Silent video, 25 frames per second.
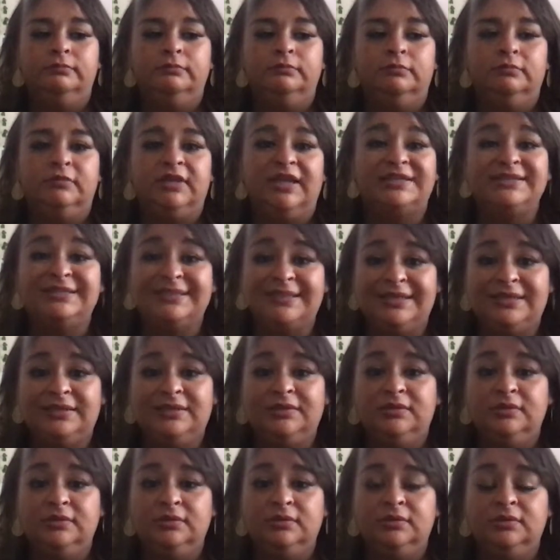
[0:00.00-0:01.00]
That's it.
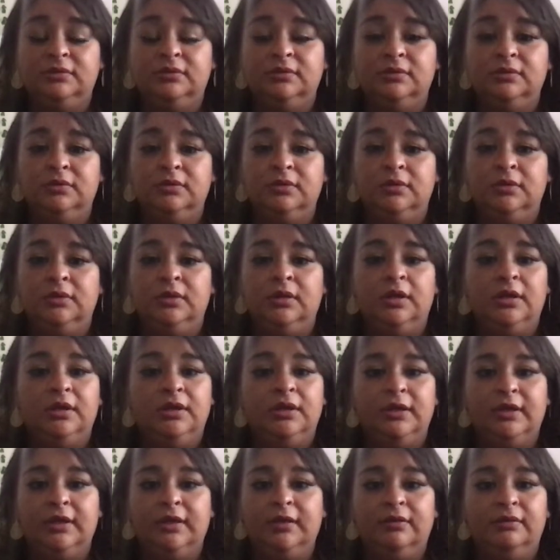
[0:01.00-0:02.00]

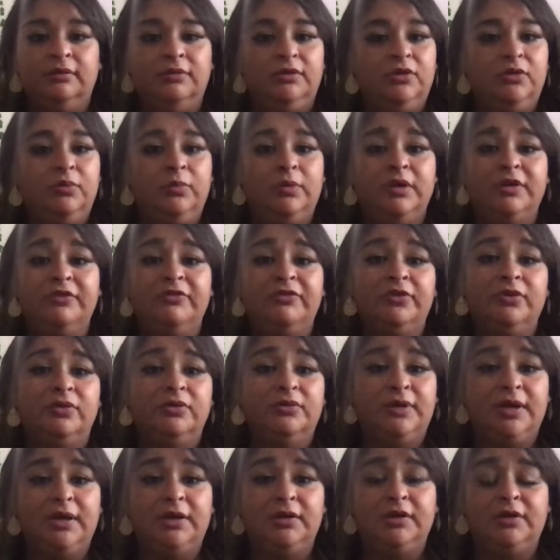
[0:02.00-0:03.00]
Again, you want to feel
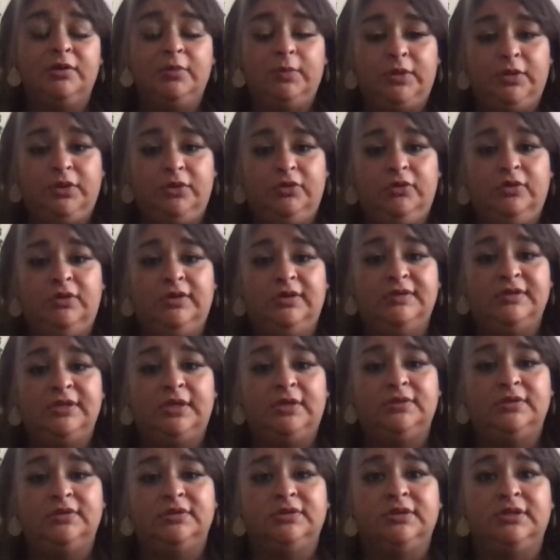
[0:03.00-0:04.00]
grounded when you do these
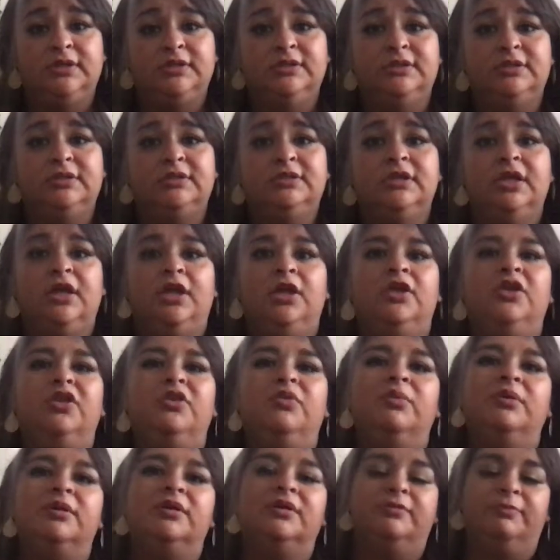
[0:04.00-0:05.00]
exercises. You
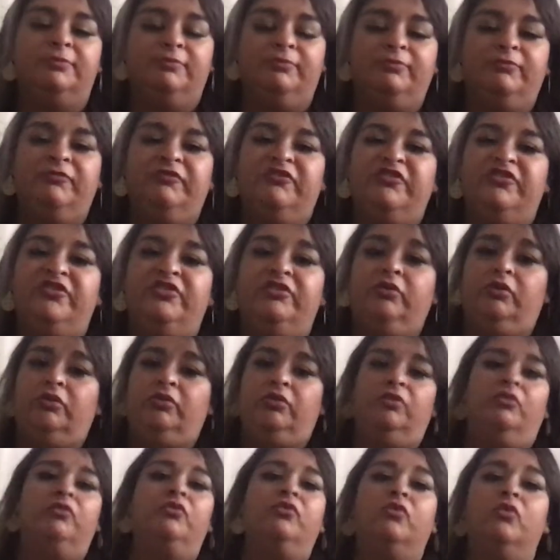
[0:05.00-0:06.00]
want to feel the
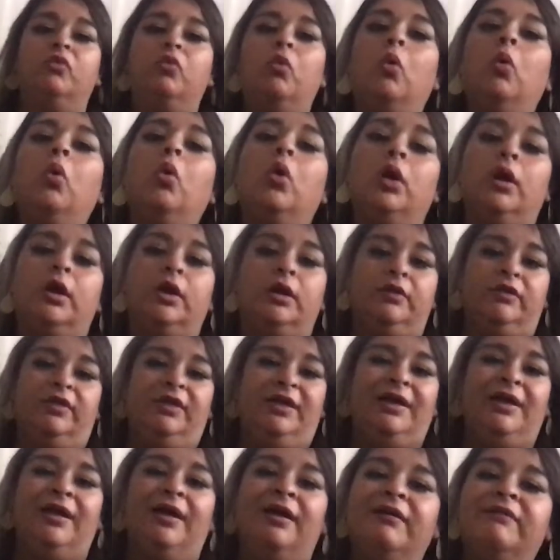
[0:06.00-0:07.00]
floor, the
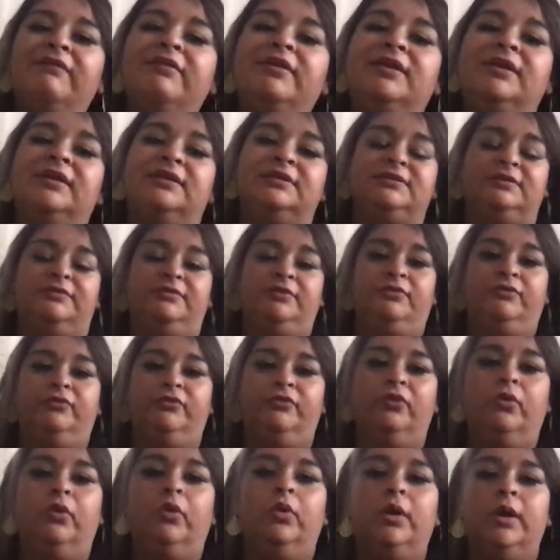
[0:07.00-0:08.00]
heaviness of the
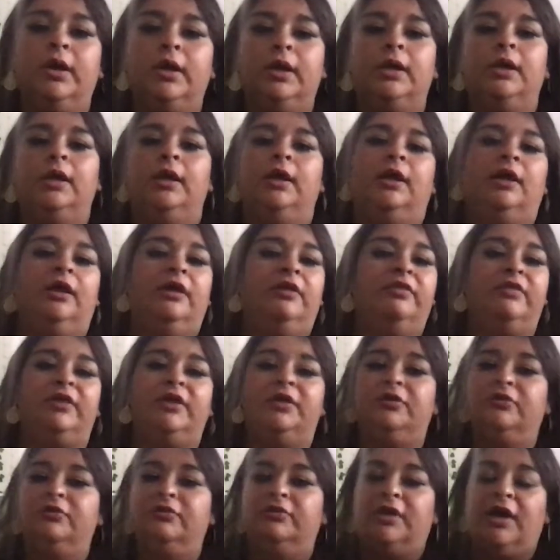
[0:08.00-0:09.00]
floor, that
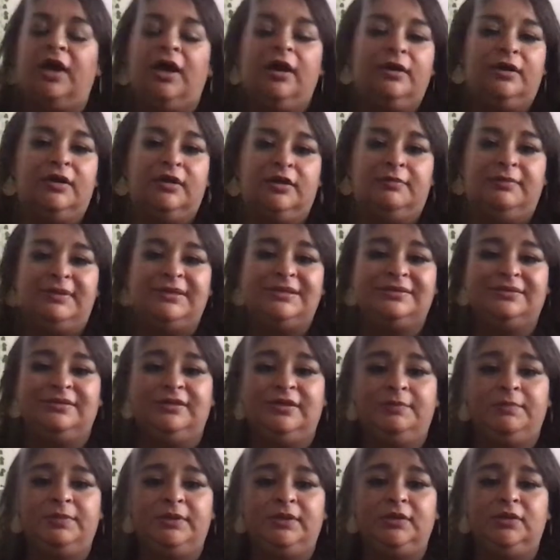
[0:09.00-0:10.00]
you're not going to be
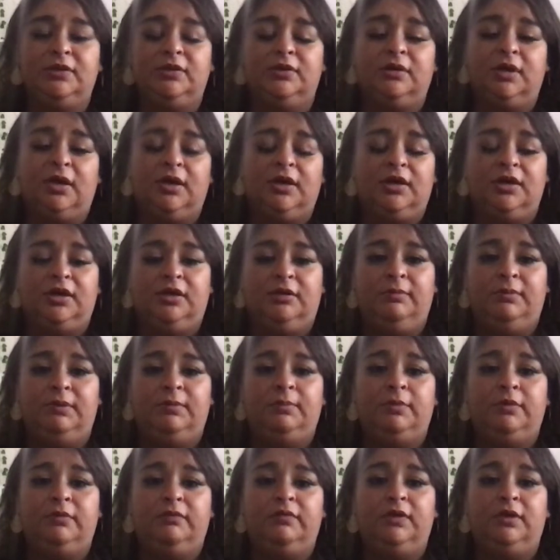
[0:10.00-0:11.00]
slipping, you're not going to be
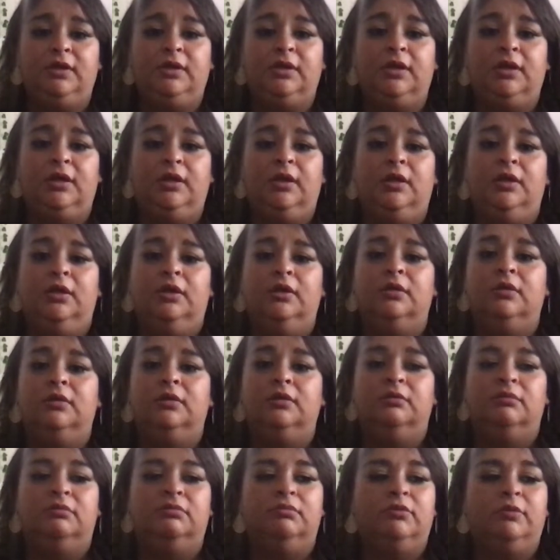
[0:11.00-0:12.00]
moving.
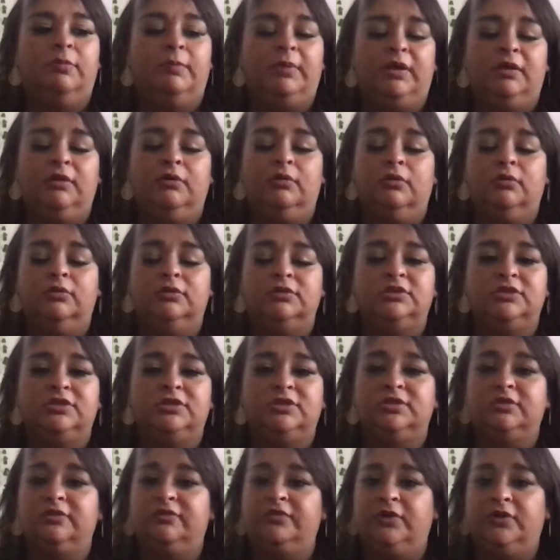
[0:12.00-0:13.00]
The main goal is
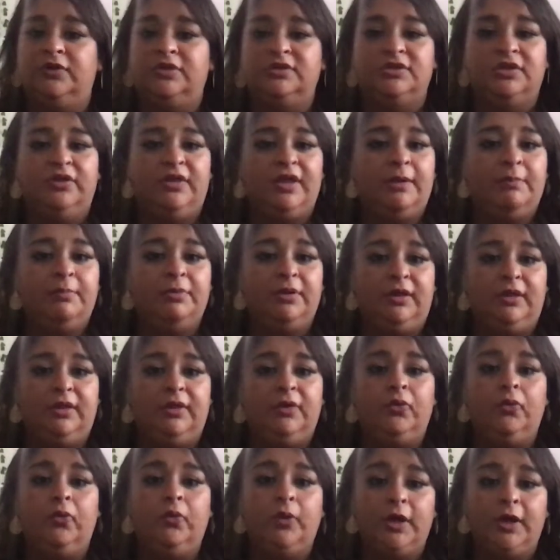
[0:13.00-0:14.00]
just to focus on that
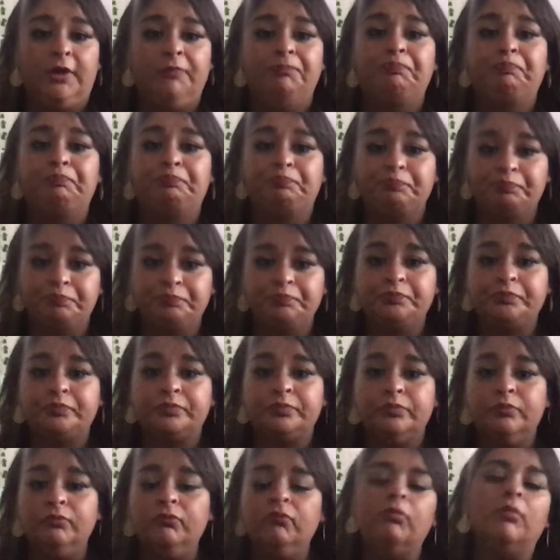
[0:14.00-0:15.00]
breathing, okay?
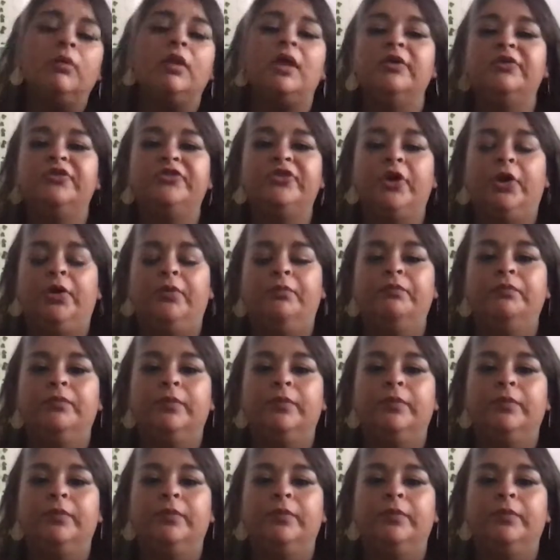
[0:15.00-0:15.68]
So,